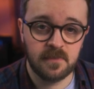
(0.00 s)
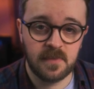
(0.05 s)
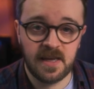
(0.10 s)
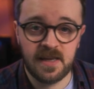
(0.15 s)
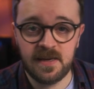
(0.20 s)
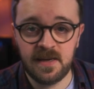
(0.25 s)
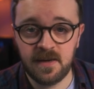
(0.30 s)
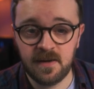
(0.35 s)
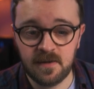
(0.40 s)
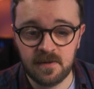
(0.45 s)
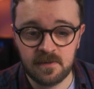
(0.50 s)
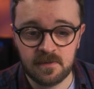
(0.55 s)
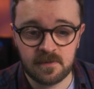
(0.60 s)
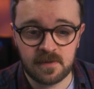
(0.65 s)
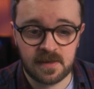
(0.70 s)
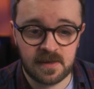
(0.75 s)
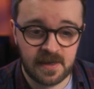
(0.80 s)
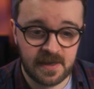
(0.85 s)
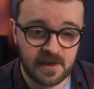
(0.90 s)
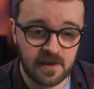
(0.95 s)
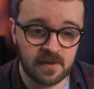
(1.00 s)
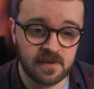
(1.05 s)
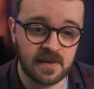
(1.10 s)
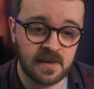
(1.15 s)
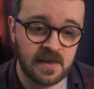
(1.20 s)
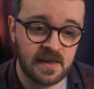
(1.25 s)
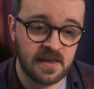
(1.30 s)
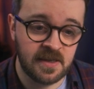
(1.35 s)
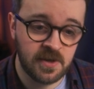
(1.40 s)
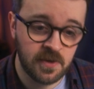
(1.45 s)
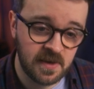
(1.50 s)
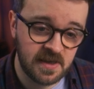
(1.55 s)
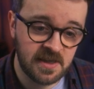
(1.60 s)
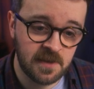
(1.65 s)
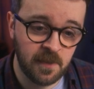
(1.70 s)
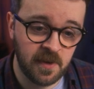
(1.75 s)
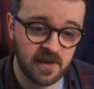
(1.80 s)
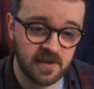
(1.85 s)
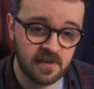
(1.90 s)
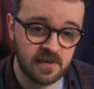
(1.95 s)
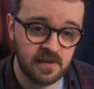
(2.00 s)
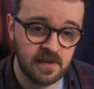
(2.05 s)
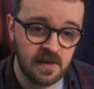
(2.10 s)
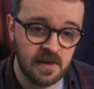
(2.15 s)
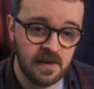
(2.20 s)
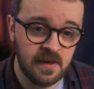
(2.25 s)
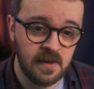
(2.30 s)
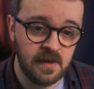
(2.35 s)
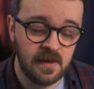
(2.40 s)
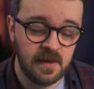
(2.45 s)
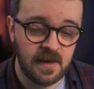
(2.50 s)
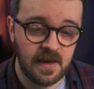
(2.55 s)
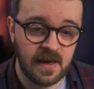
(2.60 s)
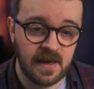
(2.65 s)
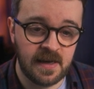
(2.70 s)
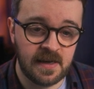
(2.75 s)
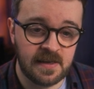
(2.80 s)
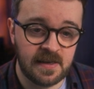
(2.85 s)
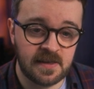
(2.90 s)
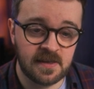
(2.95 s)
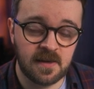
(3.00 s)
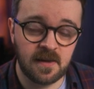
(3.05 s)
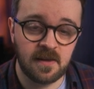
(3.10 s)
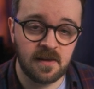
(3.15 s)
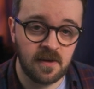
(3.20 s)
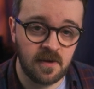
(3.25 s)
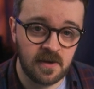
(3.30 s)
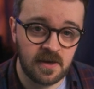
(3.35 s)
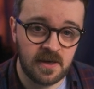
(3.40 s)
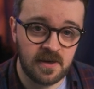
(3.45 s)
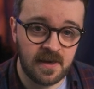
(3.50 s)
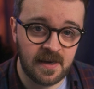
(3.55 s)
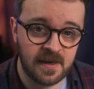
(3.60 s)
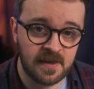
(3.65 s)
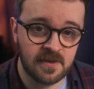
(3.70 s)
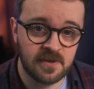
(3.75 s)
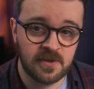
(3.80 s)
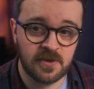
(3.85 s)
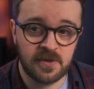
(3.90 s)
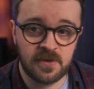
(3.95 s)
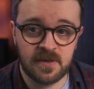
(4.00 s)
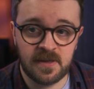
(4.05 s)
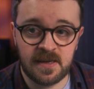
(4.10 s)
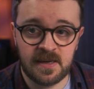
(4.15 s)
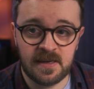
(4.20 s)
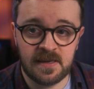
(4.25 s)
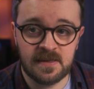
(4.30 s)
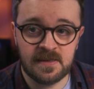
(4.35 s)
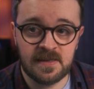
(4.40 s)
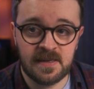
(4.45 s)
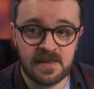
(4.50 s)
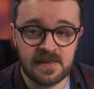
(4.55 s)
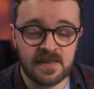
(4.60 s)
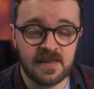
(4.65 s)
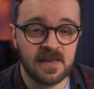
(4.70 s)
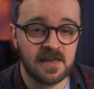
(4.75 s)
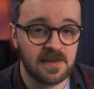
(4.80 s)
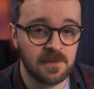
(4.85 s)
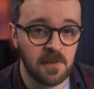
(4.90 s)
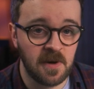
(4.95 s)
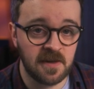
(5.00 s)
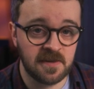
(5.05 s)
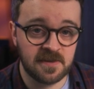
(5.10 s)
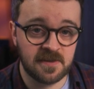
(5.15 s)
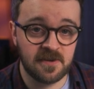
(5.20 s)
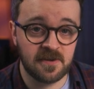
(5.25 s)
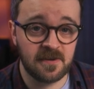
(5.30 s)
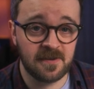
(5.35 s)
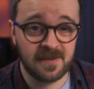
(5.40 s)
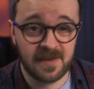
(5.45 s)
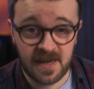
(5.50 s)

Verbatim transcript: In here, click on the Twitch button and uh, it's going to log you into the TTS Monster